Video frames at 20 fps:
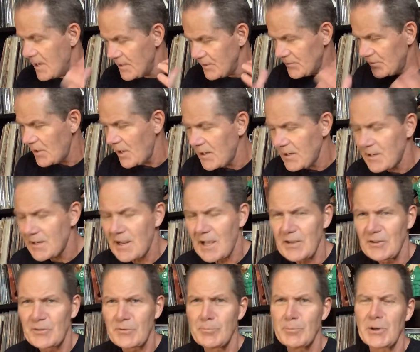It's got a
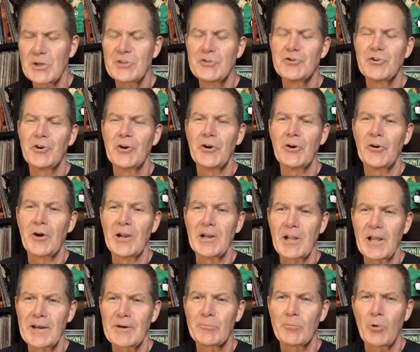nice mixture here. I
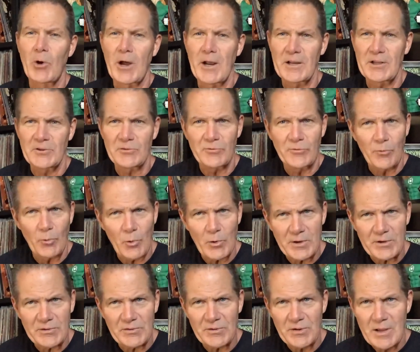like Ronnie's
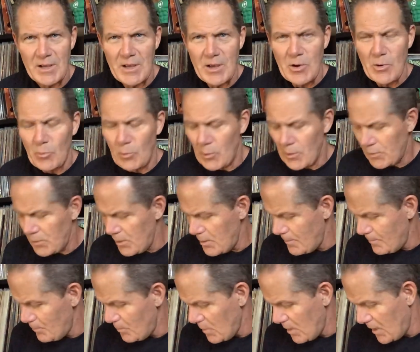voice with them.